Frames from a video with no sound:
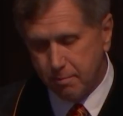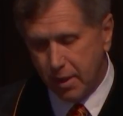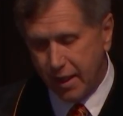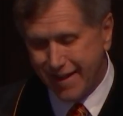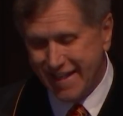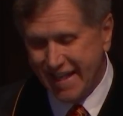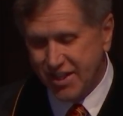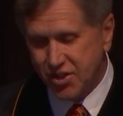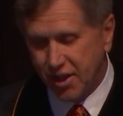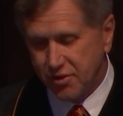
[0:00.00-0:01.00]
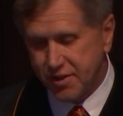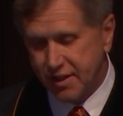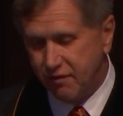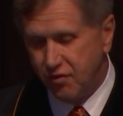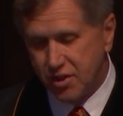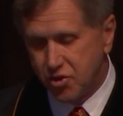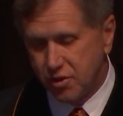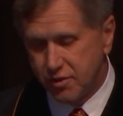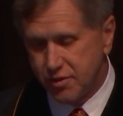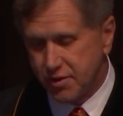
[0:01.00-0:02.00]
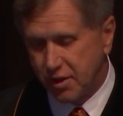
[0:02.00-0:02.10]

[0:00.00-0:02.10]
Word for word: men shall see visions,